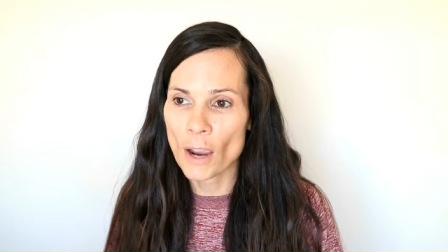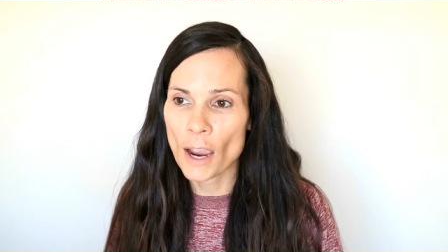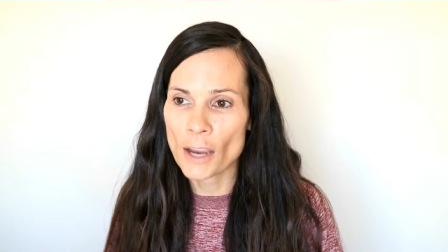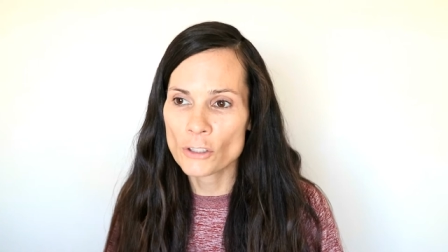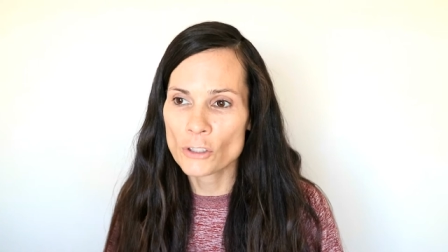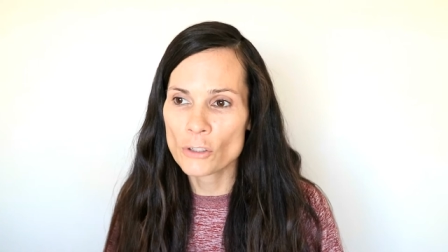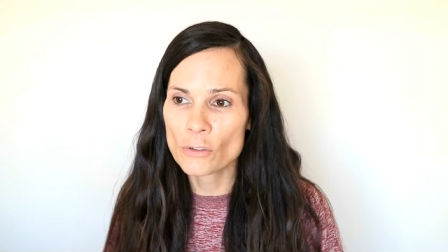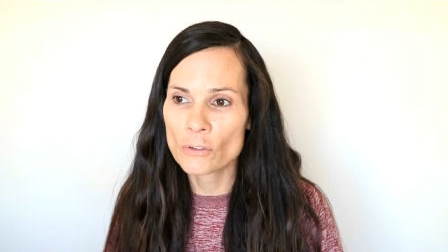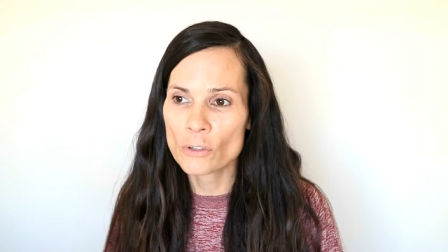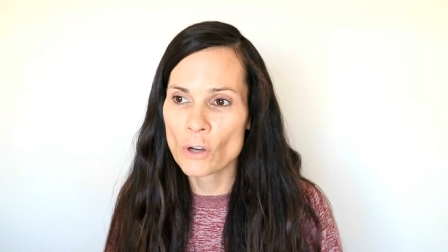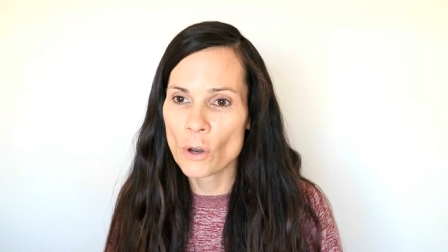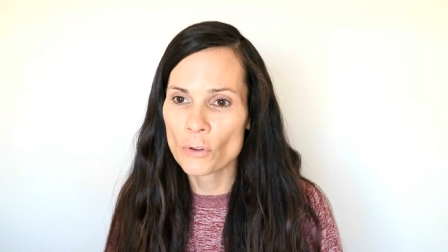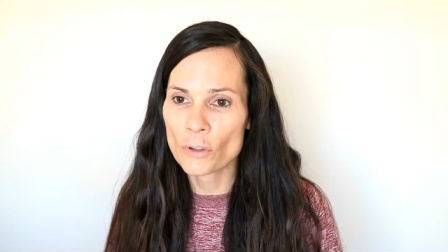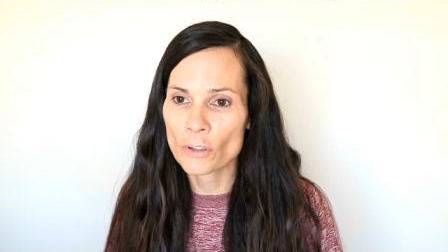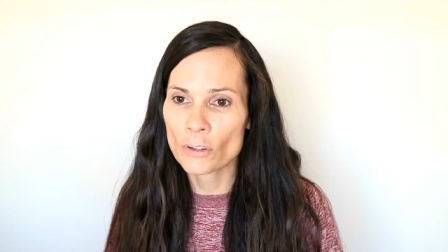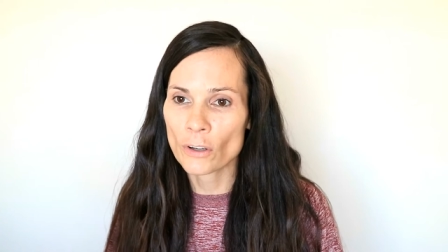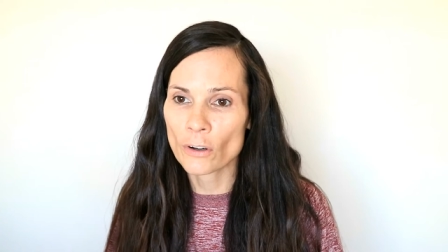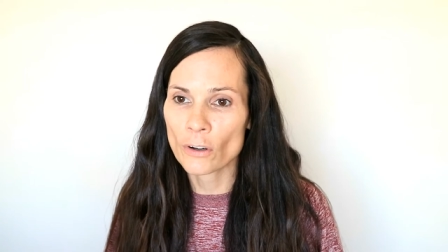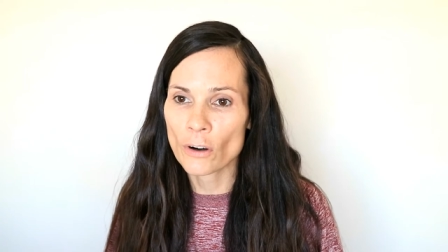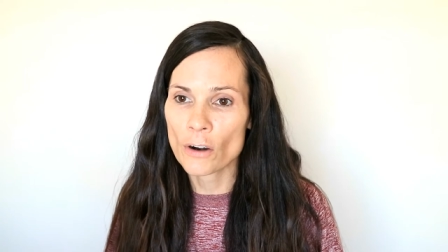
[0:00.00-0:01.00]
I do know
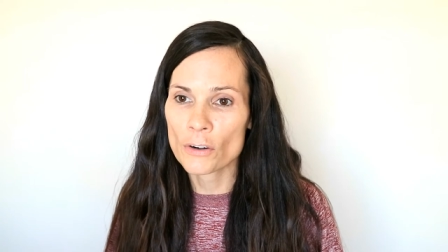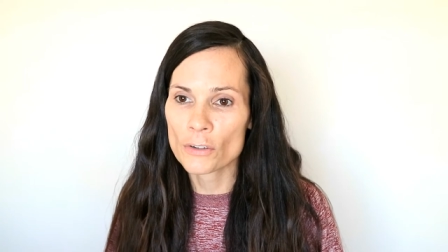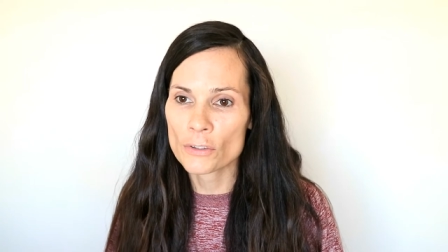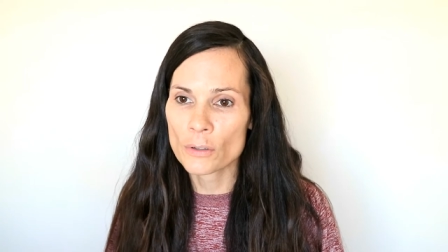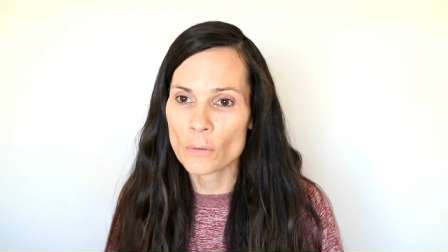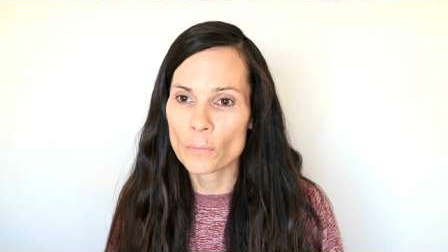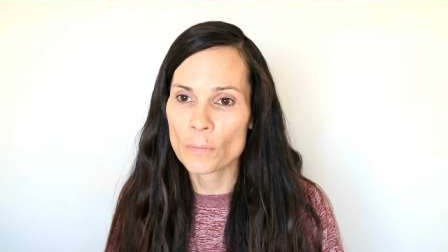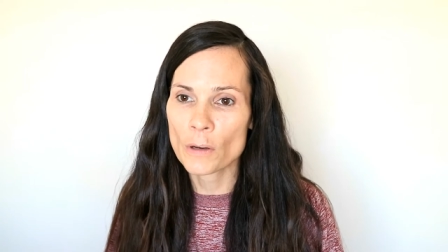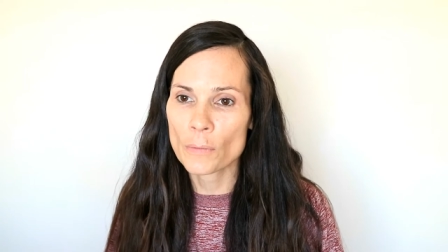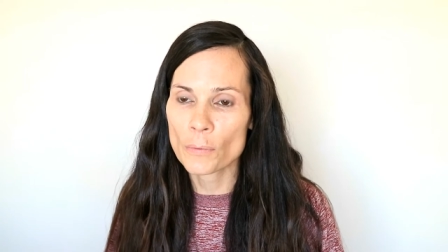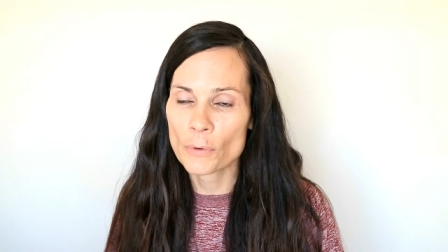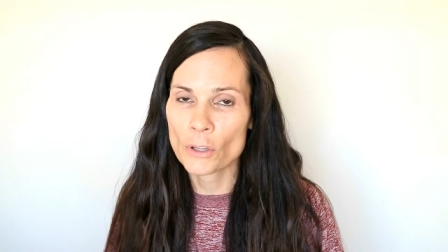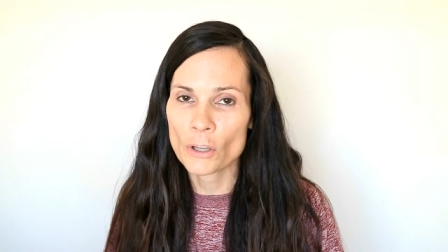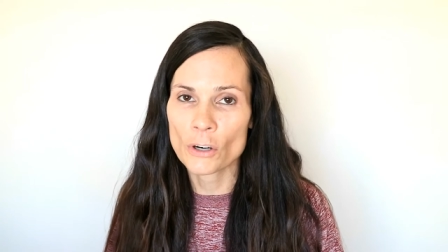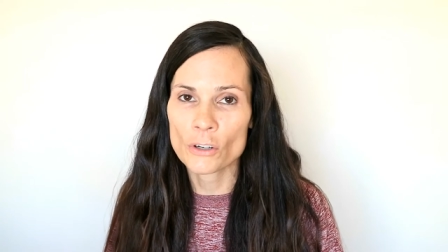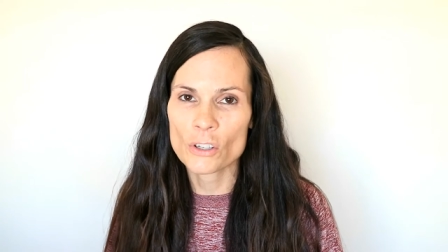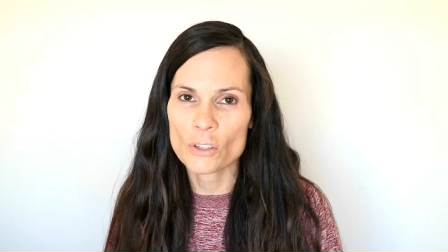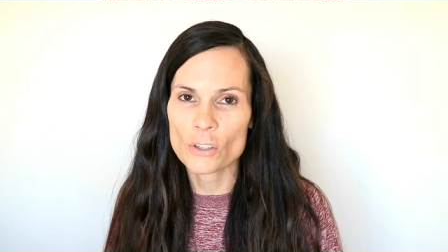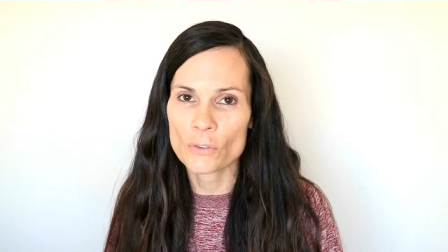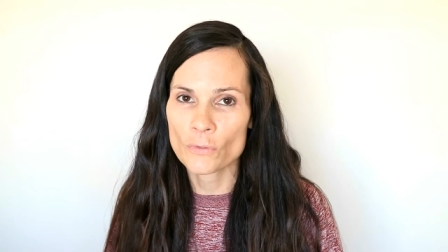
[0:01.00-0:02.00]
that there are some people that
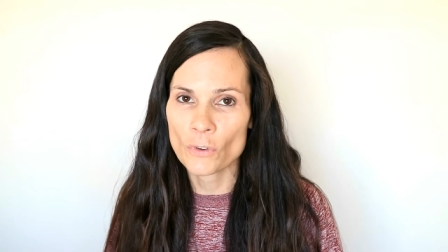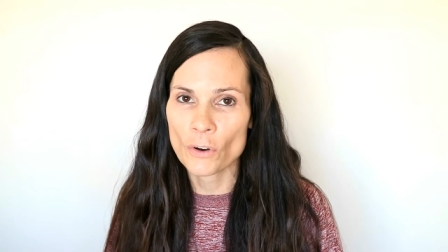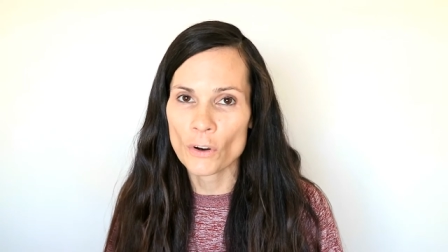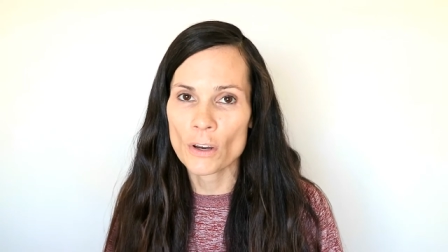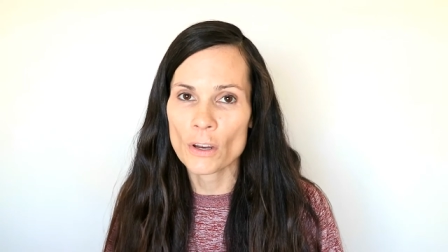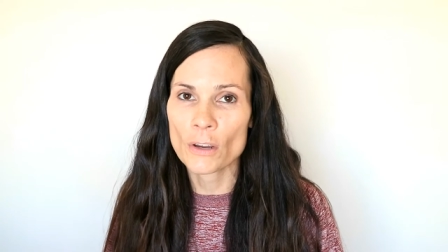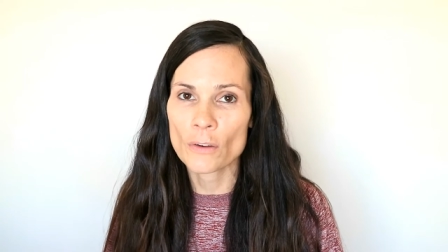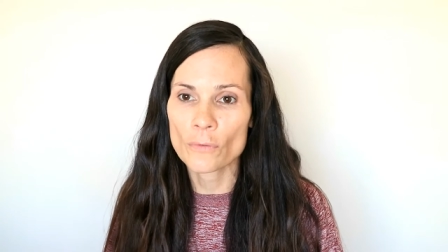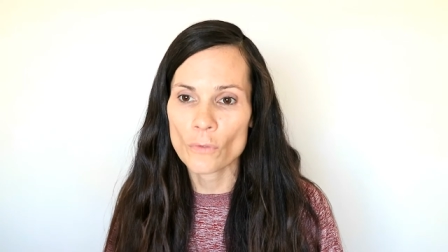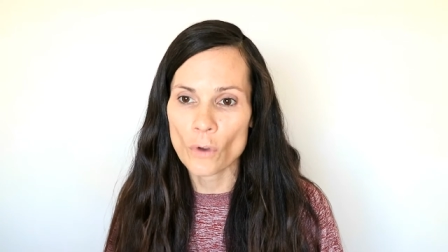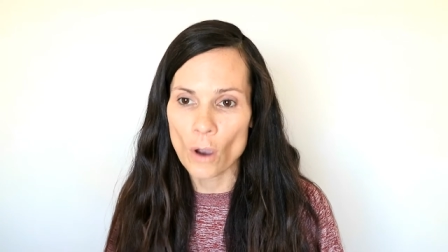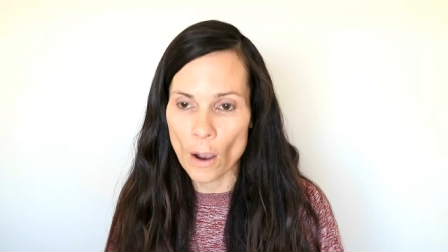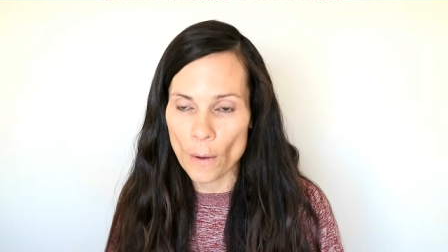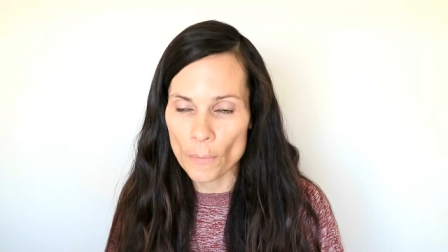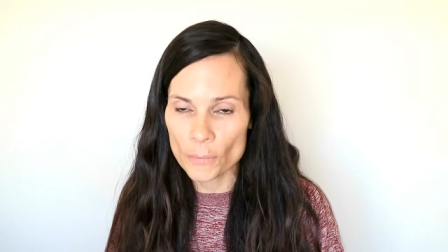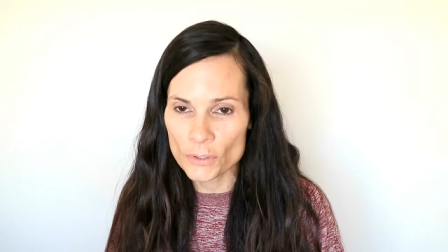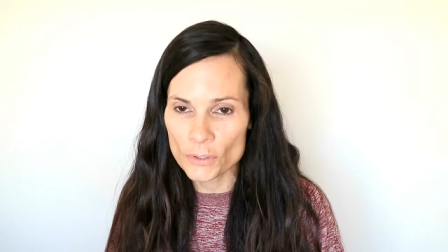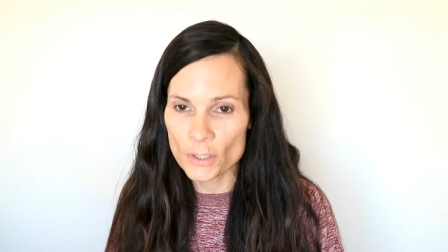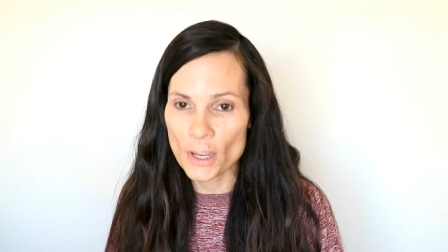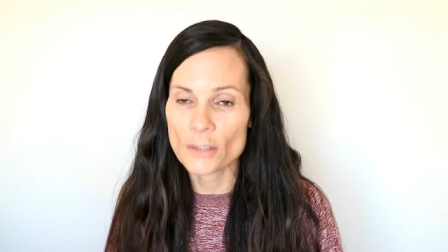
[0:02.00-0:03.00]
are just very
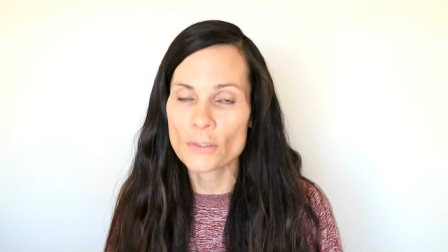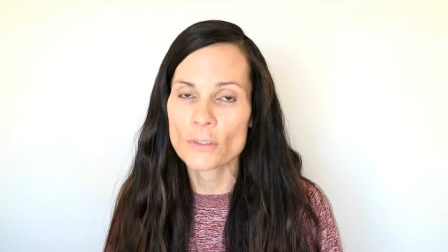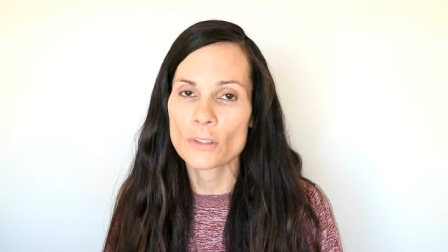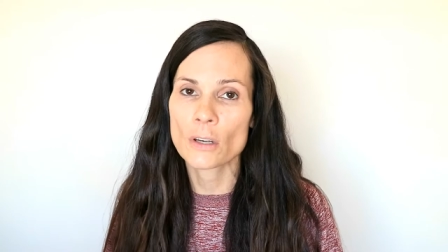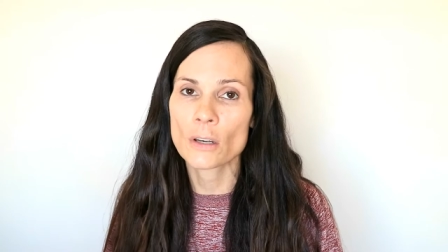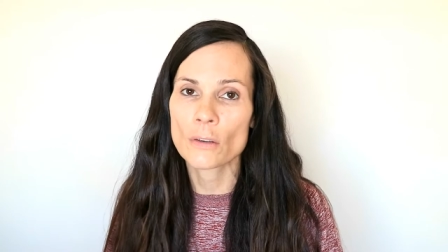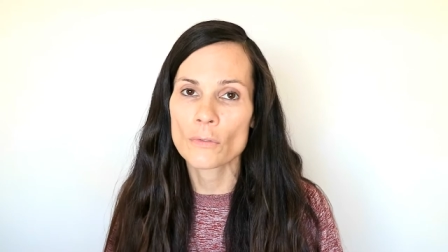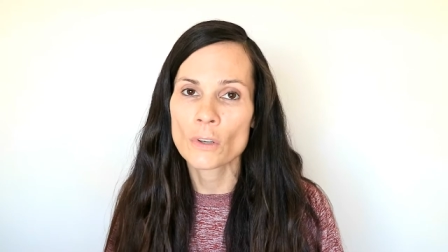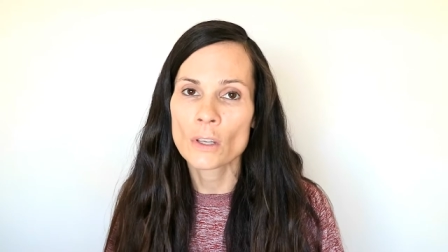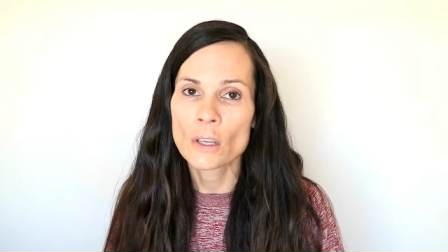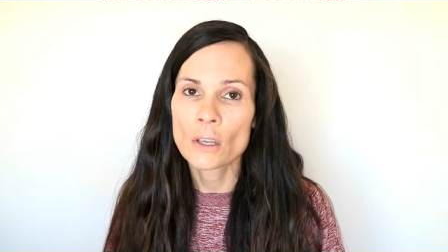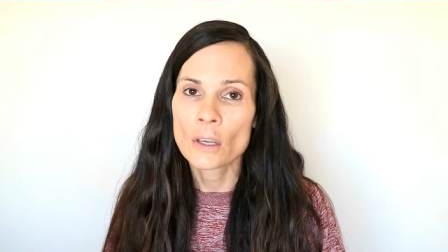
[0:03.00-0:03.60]
um, sensitive,